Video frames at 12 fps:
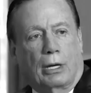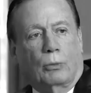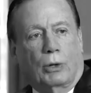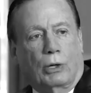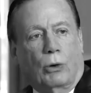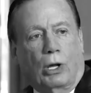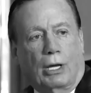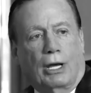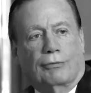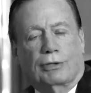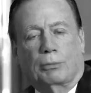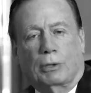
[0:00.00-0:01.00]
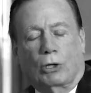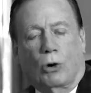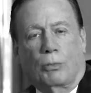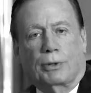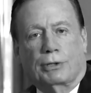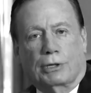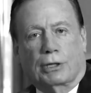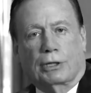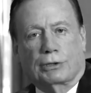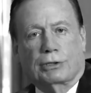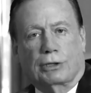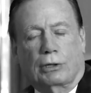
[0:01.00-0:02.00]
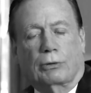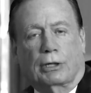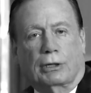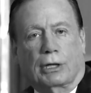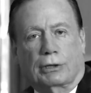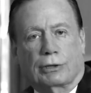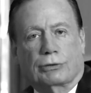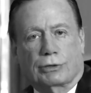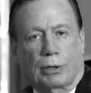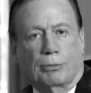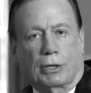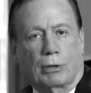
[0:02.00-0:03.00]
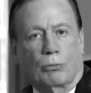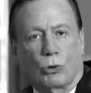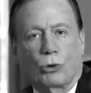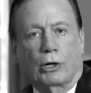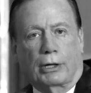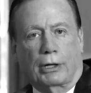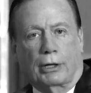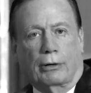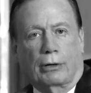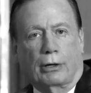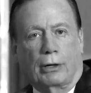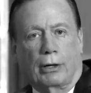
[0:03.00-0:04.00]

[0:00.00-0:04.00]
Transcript: We all have to be open to considering that there's something more here.